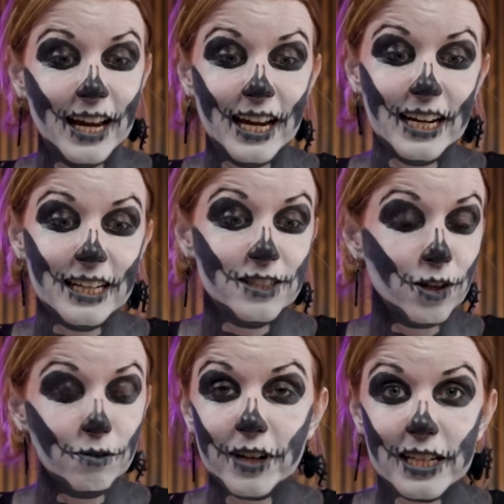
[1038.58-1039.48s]
And
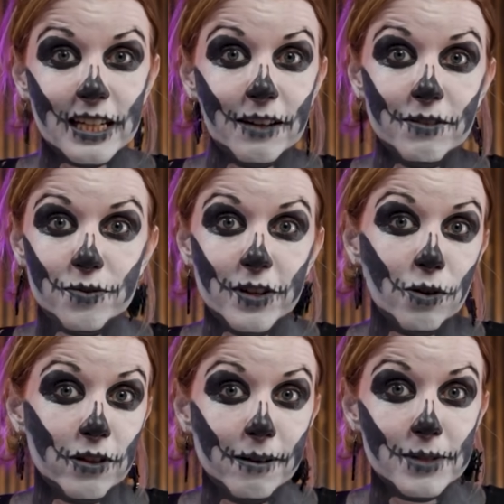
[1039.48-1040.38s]
don't forget to give this
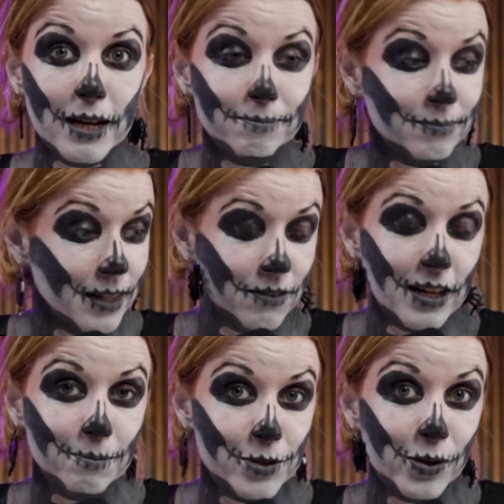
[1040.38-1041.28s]
video a thumbs up if
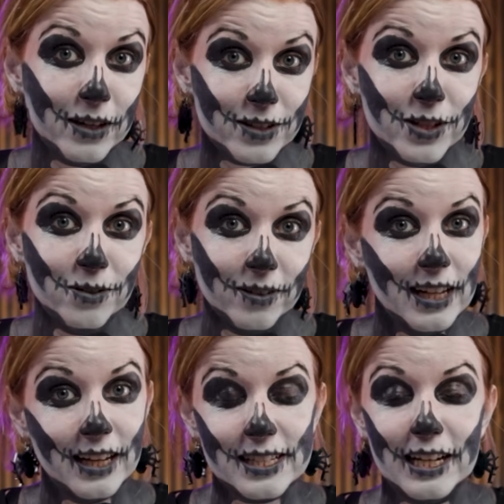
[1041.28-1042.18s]
it helped you out too,
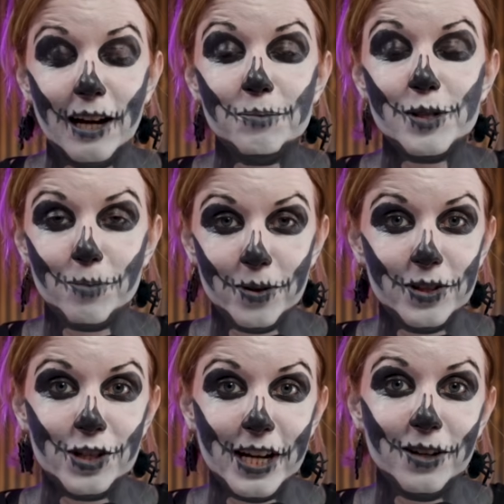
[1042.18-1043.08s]
because it helps support
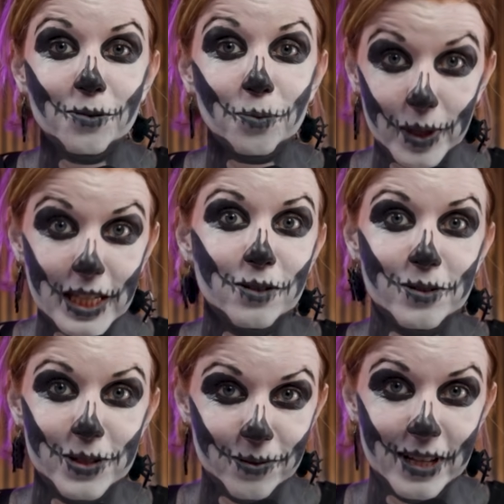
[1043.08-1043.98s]
the channel when you
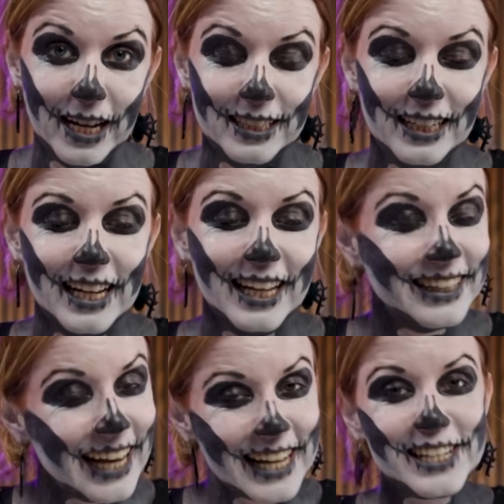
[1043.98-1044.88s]
do that.
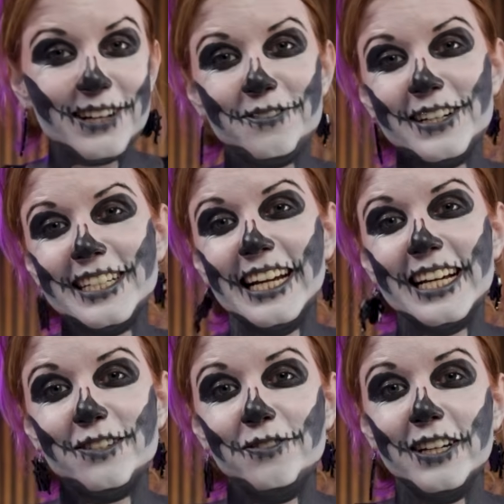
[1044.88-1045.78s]
That's all for
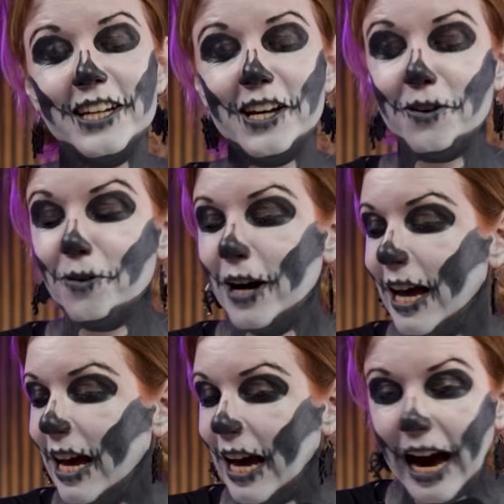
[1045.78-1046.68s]
today's video.
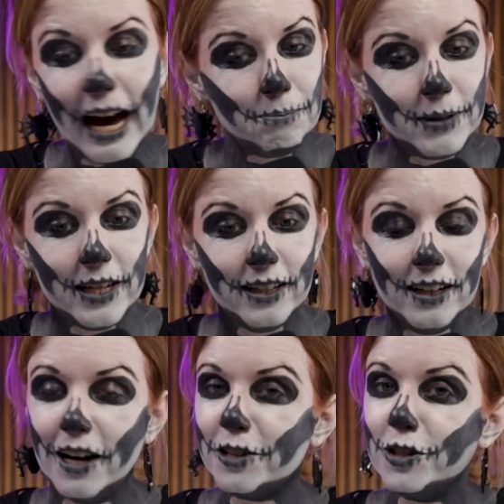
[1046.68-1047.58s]
Happy
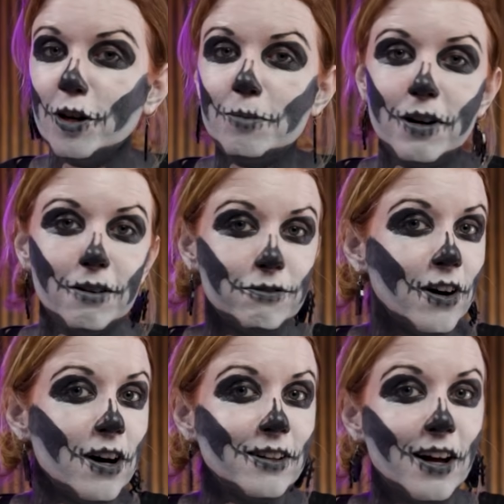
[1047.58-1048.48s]
October,
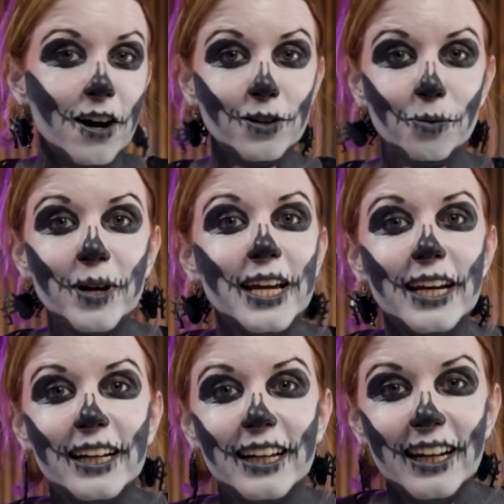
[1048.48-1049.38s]
fall,
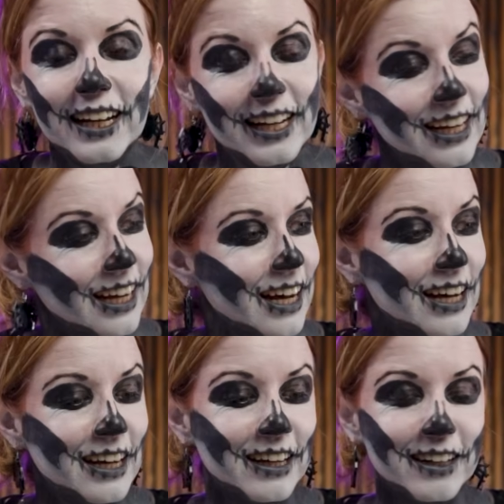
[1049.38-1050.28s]
Halloween,
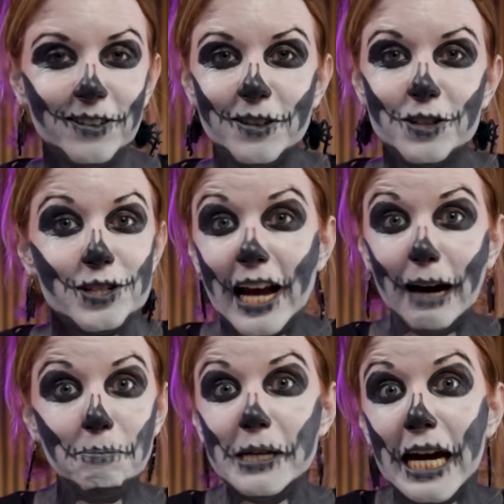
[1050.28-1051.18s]
uh, or just
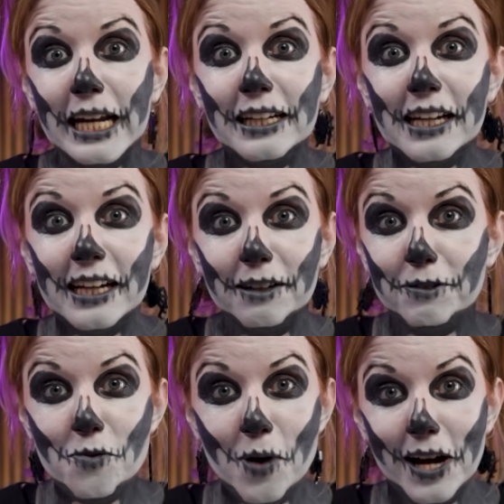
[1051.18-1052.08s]
happy editing
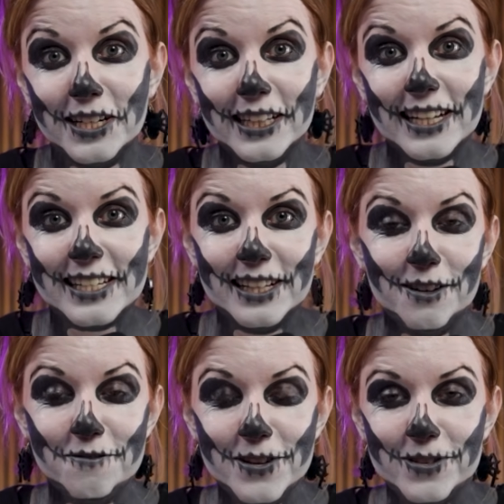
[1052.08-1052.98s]
if you're watching this in
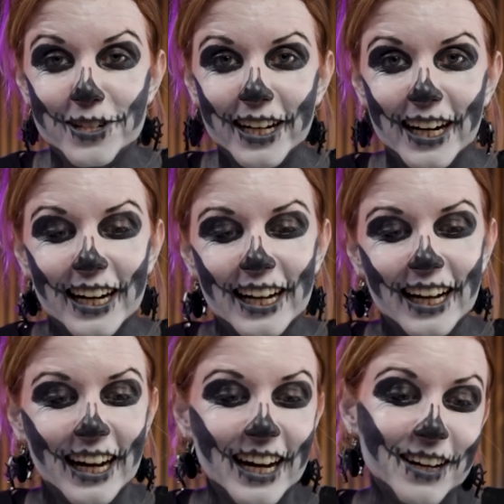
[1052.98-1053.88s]
the future.
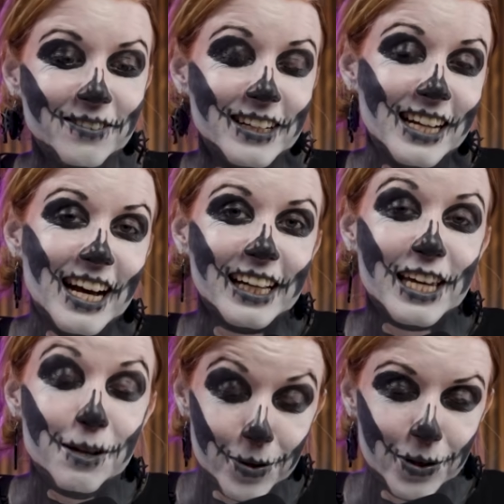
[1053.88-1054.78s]
Um, and yeah,
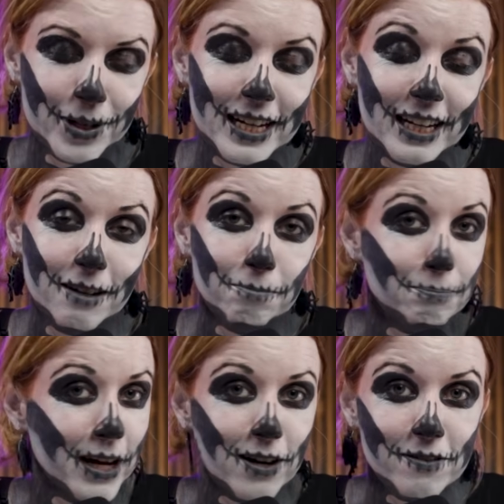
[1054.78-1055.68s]
keep creating
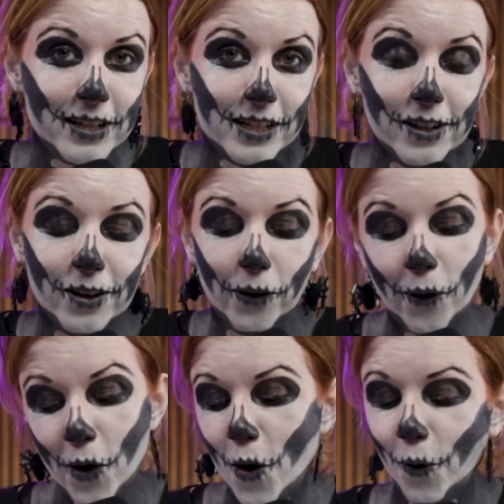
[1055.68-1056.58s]
better
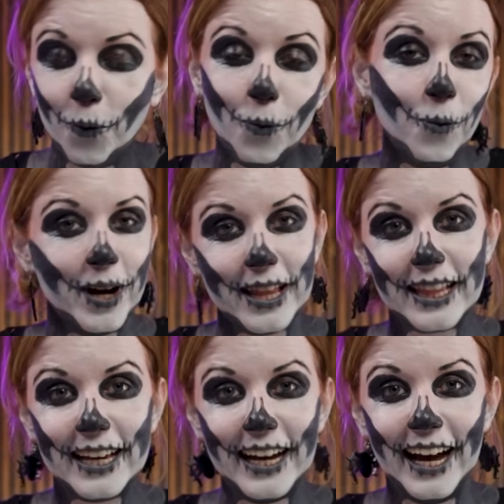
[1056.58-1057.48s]
video
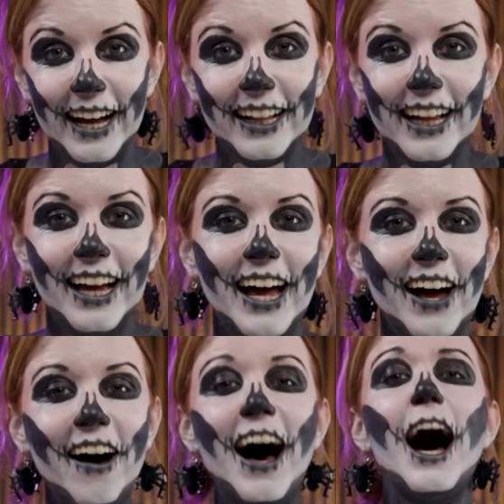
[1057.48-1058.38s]
with
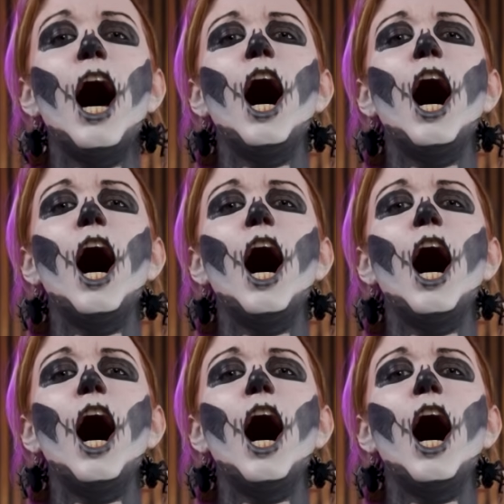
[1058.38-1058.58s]
Gal.